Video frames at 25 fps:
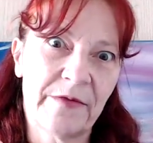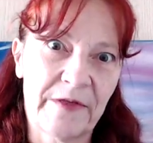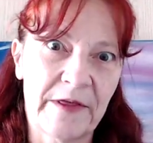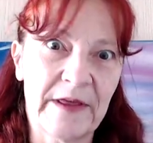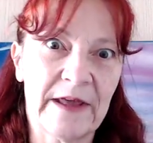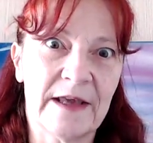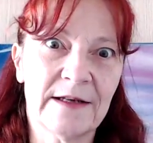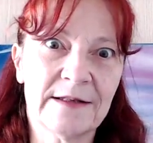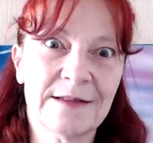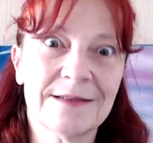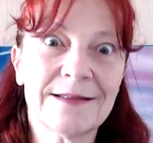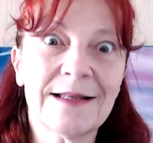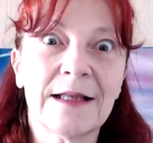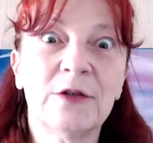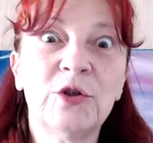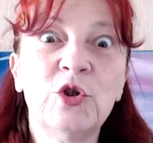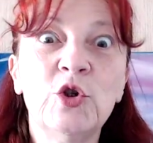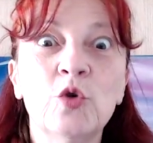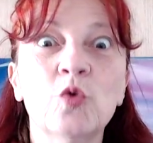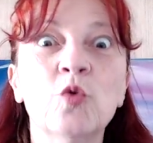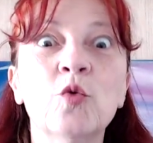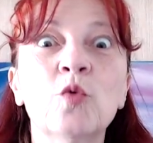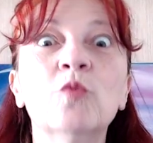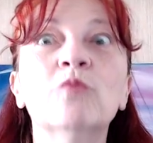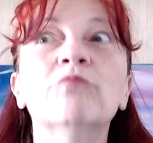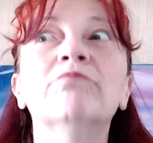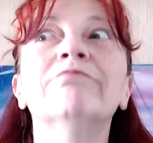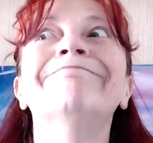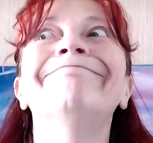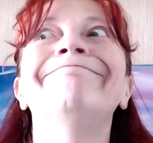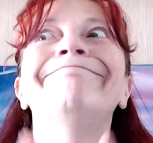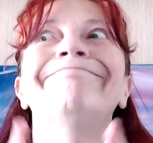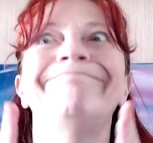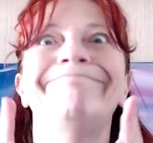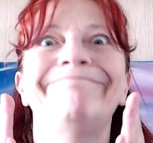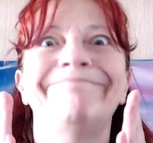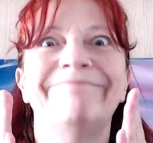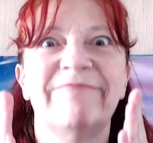things that you
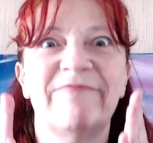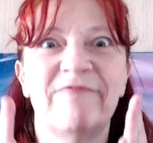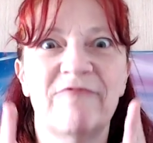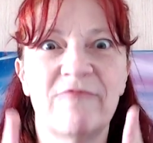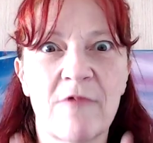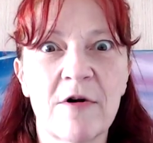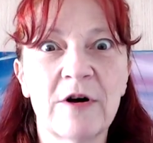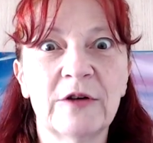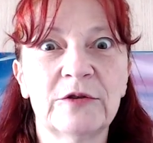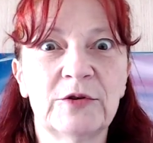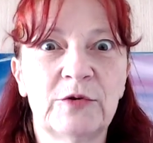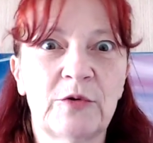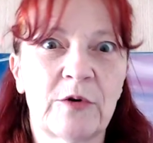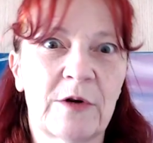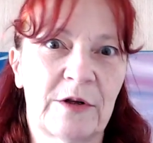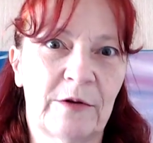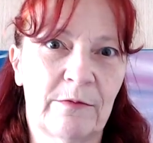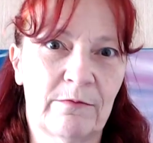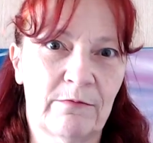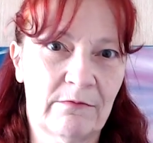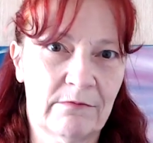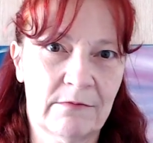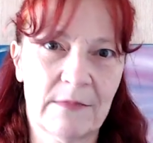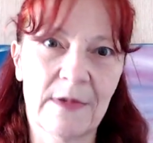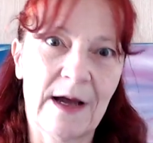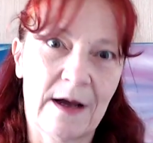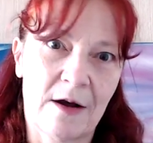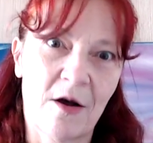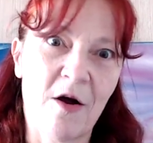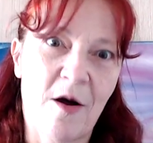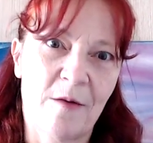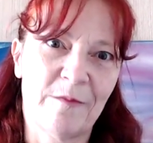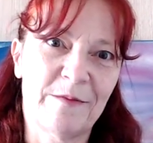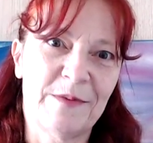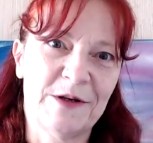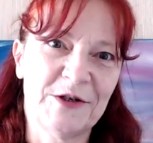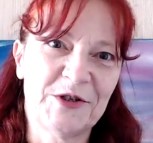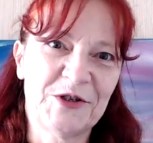want to
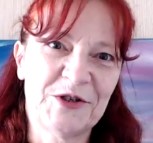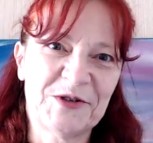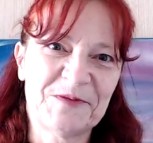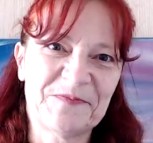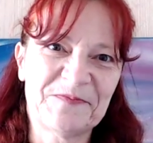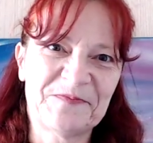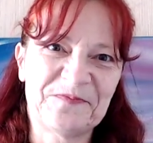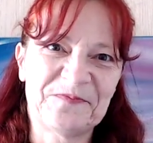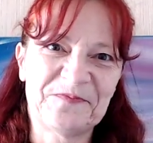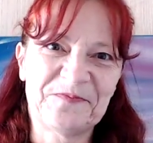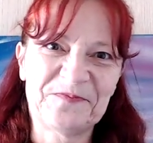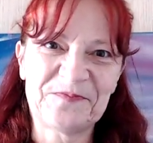accomplish.